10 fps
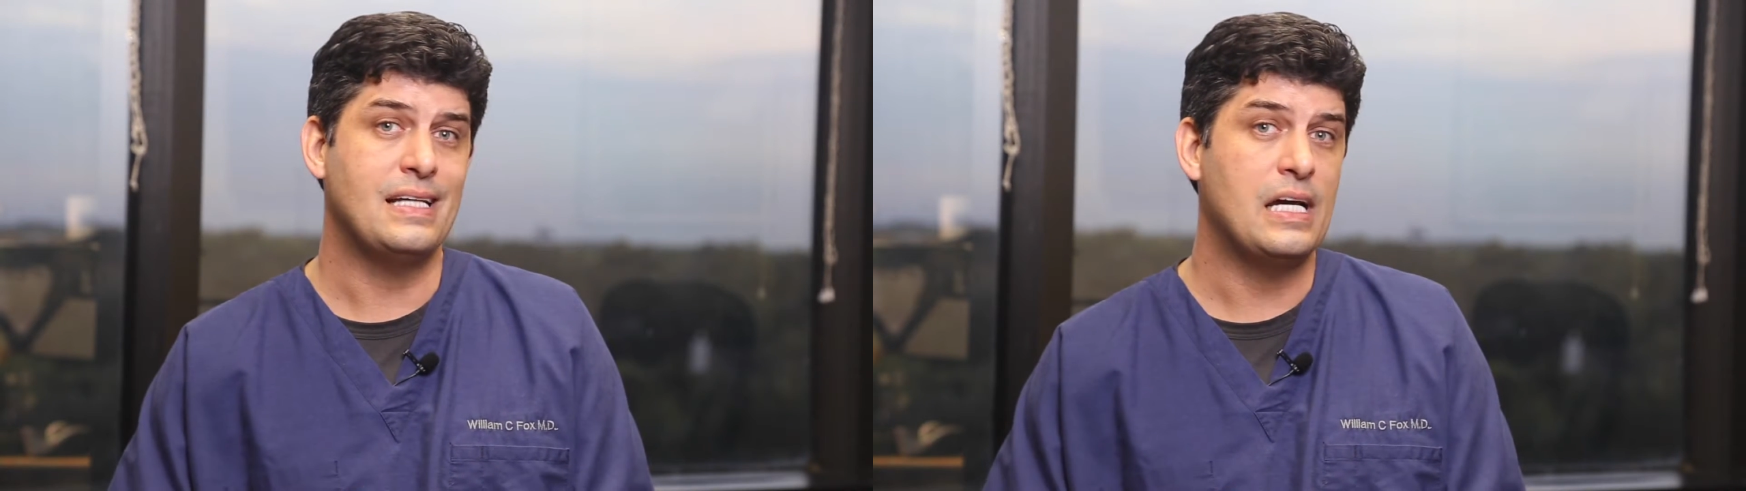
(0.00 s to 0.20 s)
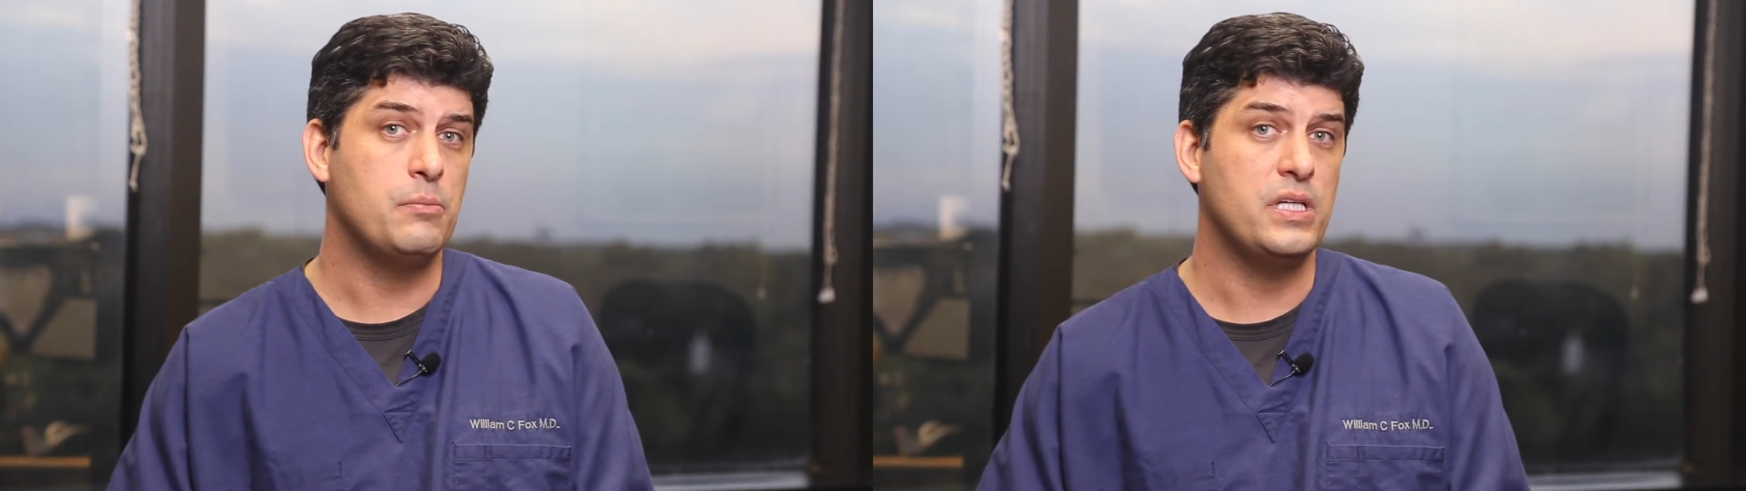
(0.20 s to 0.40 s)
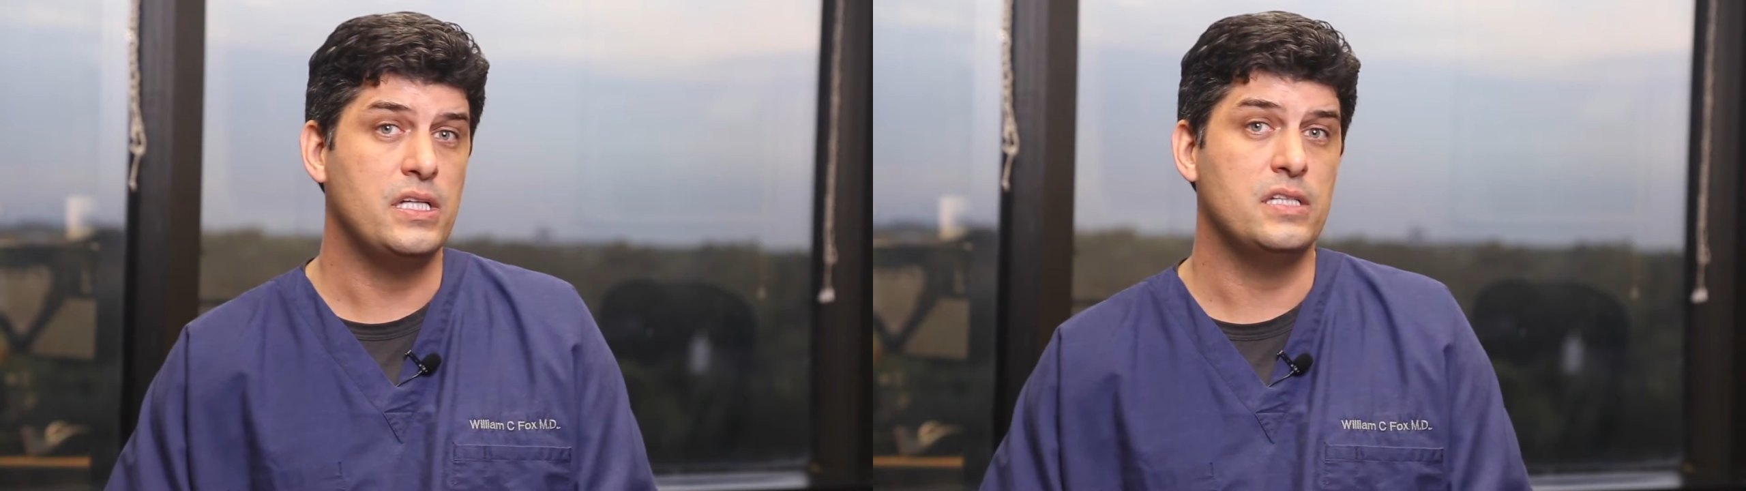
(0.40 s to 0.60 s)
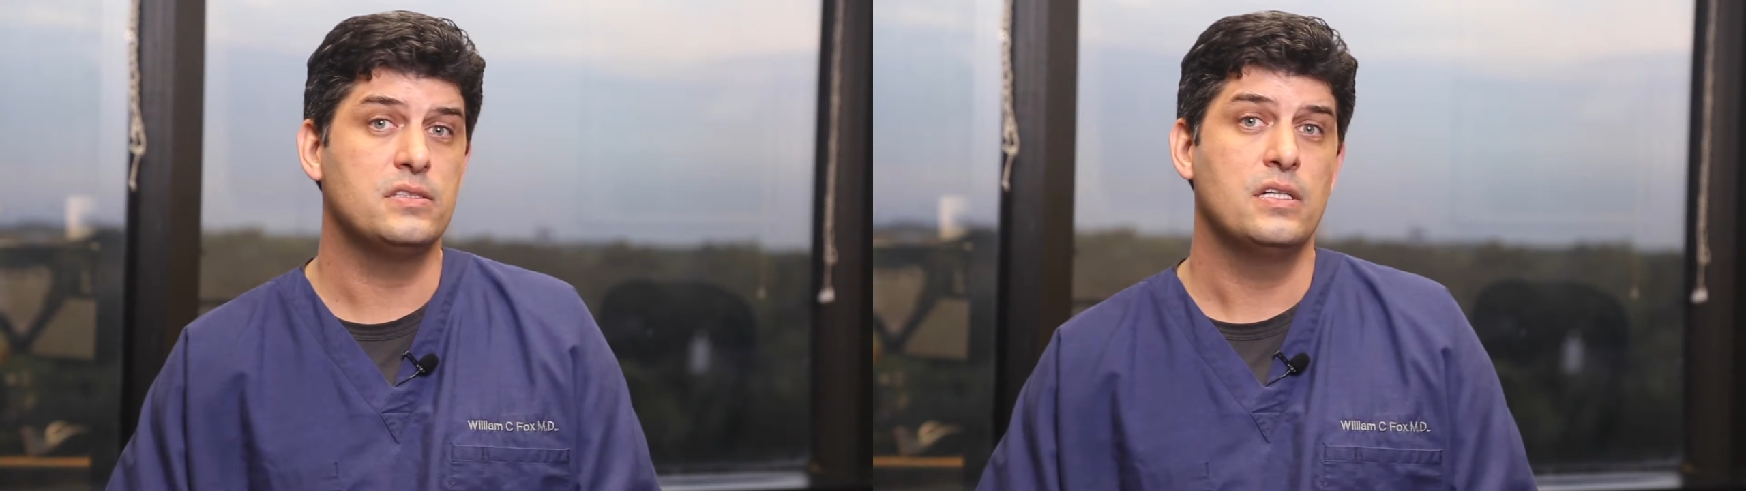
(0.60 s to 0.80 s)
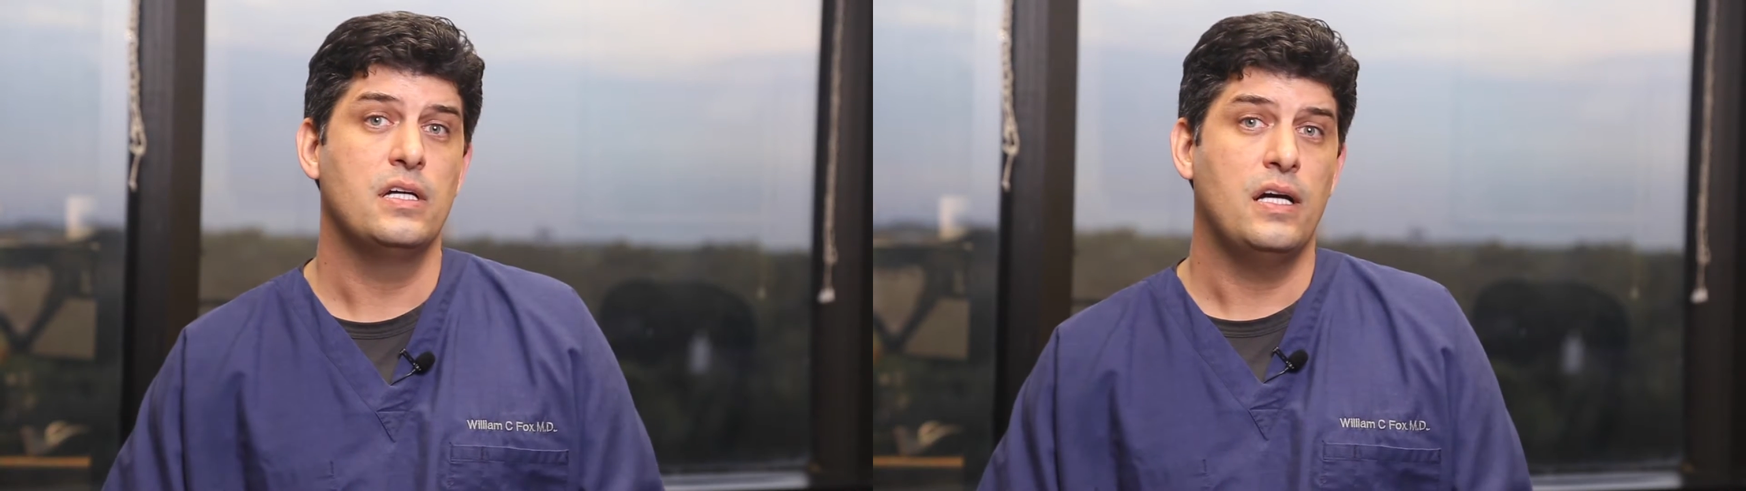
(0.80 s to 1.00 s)

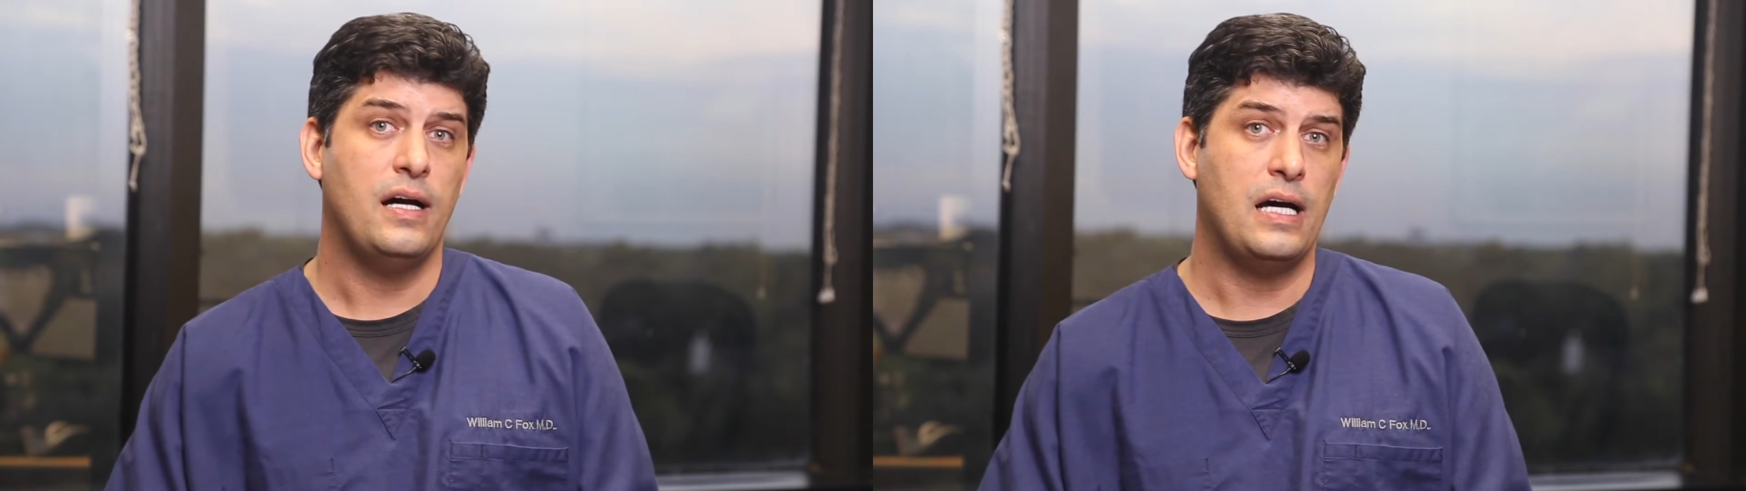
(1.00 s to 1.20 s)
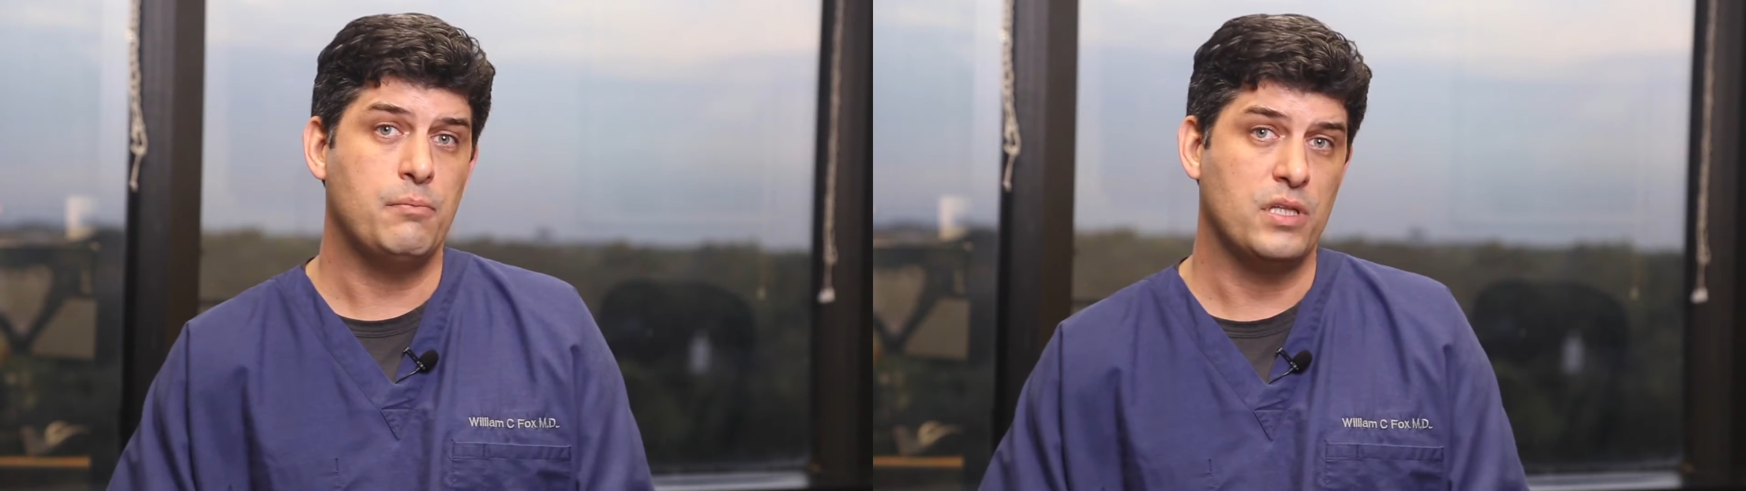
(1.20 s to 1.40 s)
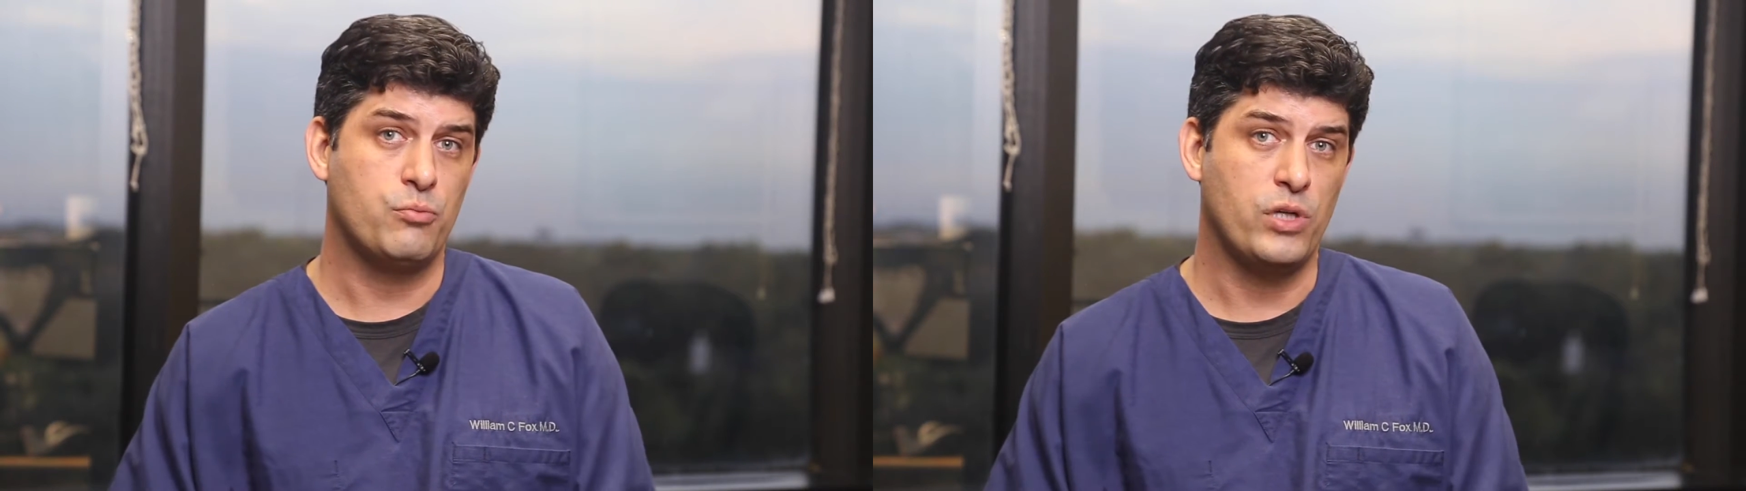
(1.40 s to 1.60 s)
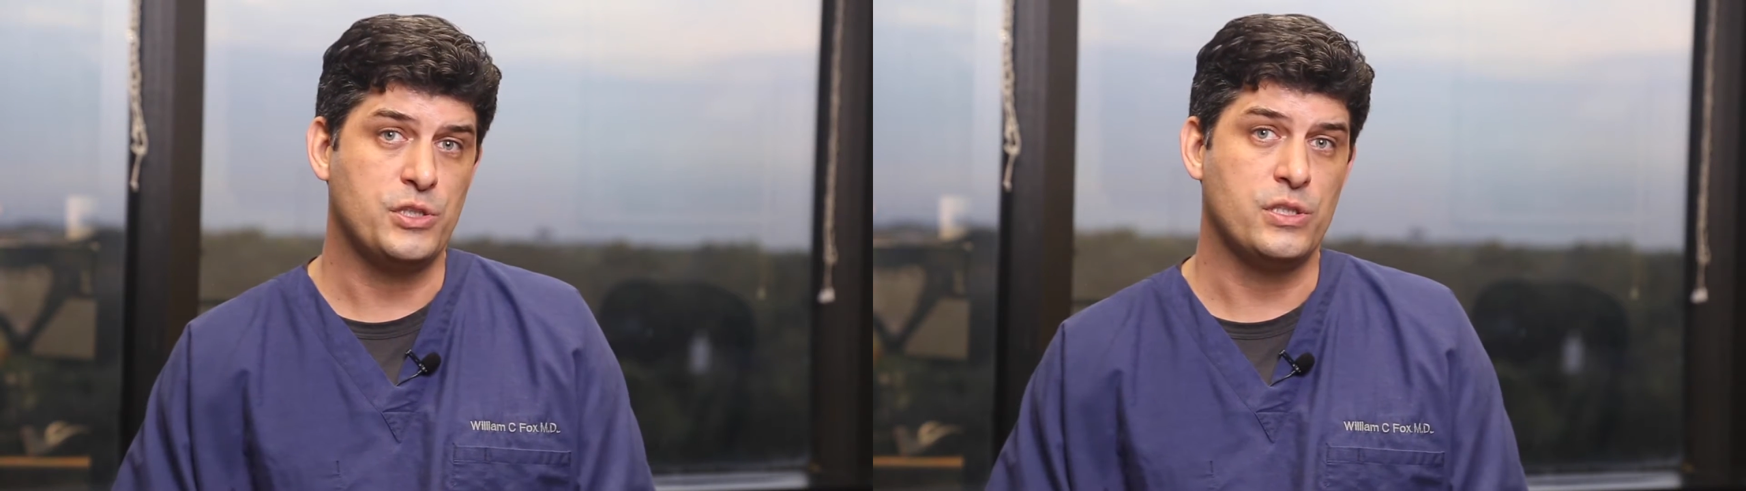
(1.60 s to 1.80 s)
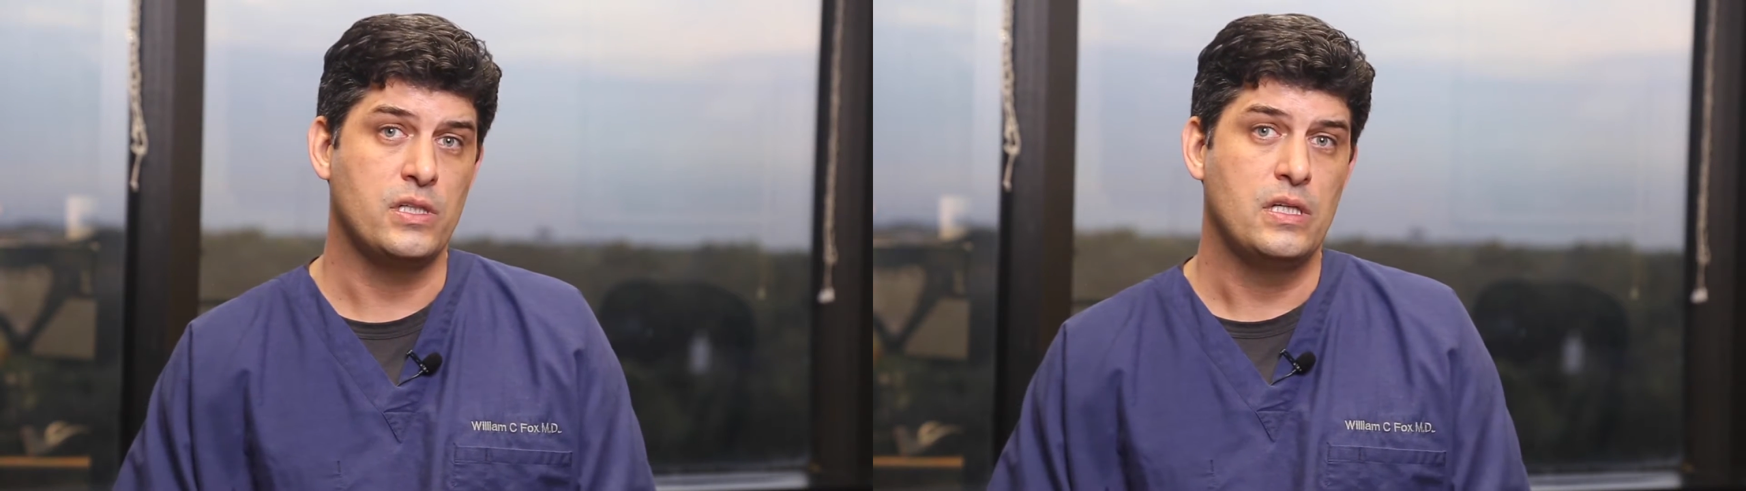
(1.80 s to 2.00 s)
diabetes, high blood
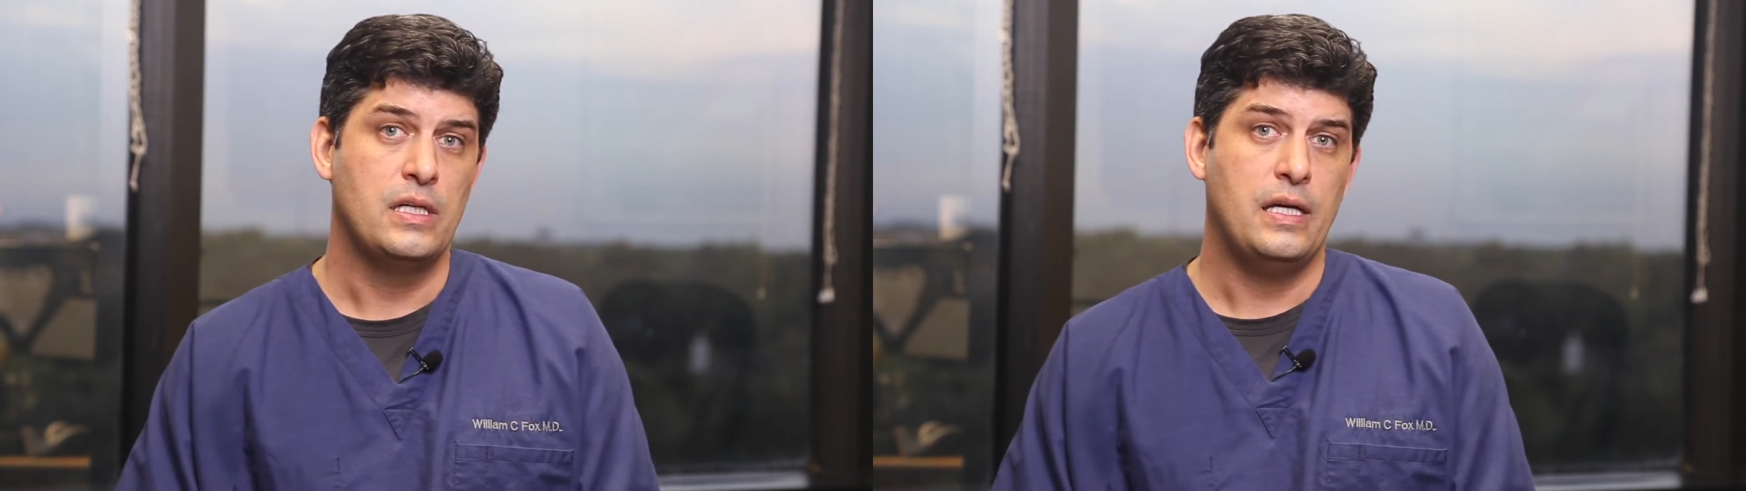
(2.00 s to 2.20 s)
pressure,